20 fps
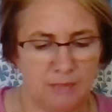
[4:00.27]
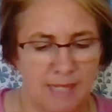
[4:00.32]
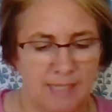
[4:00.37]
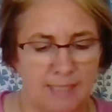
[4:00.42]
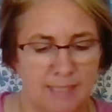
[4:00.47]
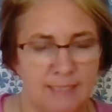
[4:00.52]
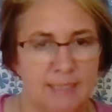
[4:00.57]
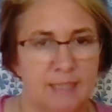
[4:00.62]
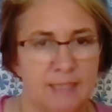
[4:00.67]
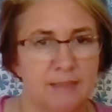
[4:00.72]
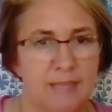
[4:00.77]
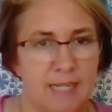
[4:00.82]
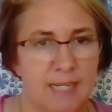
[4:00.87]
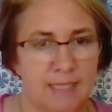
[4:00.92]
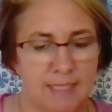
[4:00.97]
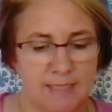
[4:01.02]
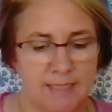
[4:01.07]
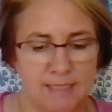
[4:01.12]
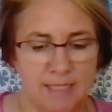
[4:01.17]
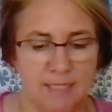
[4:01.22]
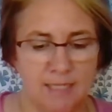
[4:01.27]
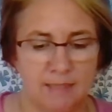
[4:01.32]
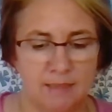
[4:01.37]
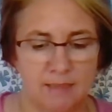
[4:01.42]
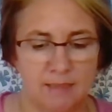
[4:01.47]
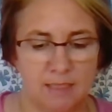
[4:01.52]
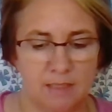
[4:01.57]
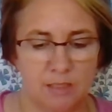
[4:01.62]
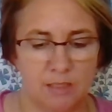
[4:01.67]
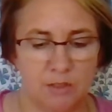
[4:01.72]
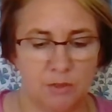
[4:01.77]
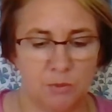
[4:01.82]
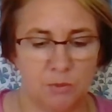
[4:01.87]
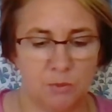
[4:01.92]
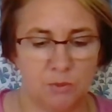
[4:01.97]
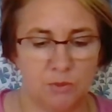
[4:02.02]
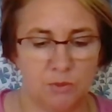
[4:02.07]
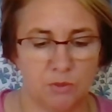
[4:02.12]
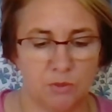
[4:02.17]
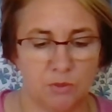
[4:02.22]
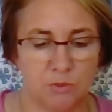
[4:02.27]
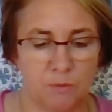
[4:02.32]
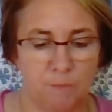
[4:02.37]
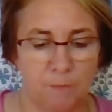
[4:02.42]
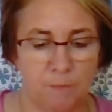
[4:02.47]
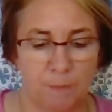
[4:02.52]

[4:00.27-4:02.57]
That I did, said the goose.